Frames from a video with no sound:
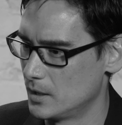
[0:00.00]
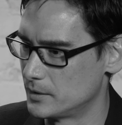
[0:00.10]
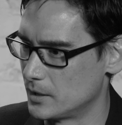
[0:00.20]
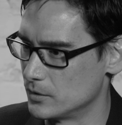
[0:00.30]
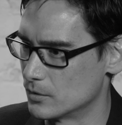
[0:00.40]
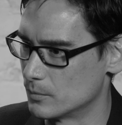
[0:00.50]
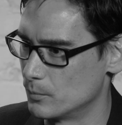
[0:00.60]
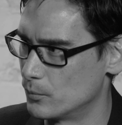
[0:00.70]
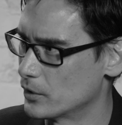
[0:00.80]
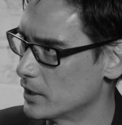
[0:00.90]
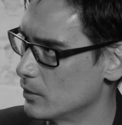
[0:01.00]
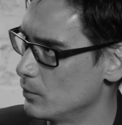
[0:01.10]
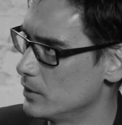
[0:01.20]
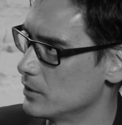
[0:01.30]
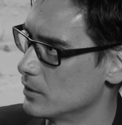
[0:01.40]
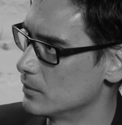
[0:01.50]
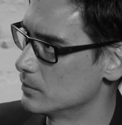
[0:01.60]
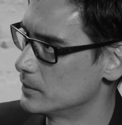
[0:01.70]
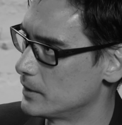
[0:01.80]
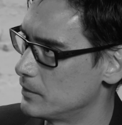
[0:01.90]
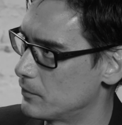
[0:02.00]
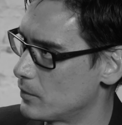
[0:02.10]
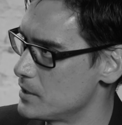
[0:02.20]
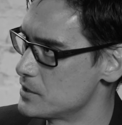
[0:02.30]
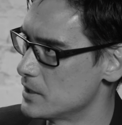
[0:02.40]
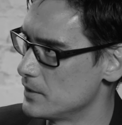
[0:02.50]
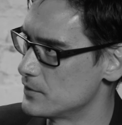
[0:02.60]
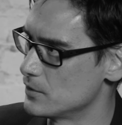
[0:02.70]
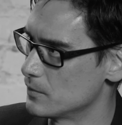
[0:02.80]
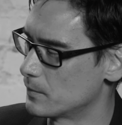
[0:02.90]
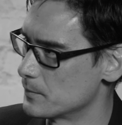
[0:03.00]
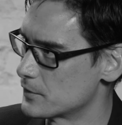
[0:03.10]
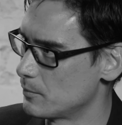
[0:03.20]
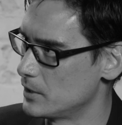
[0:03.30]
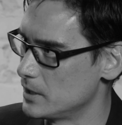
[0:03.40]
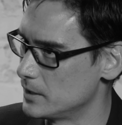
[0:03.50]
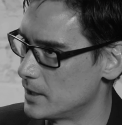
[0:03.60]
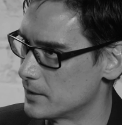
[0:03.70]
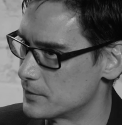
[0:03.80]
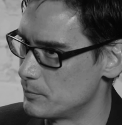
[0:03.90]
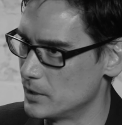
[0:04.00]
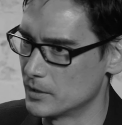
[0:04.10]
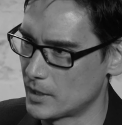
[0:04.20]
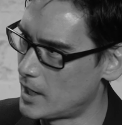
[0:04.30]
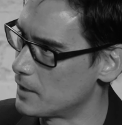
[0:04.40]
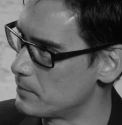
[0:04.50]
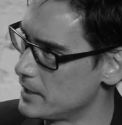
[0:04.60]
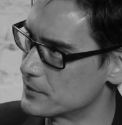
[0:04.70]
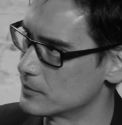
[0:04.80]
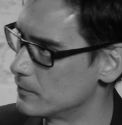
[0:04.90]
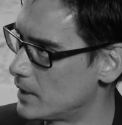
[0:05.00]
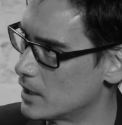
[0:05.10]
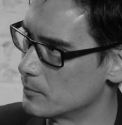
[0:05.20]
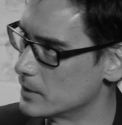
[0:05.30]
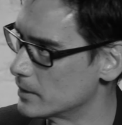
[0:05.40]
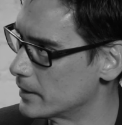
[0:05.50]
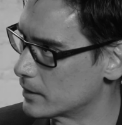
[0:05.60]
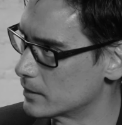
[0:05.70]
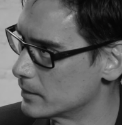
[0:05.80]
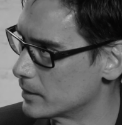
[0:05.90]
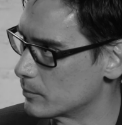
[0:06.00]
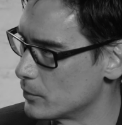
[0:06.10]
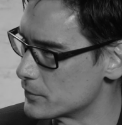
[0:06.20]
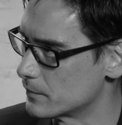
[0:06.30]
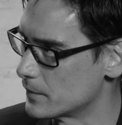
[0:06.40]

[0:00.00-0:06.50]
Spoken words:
that you're bringing with you that differentiates you from somebody that's been in a high-paced environment like most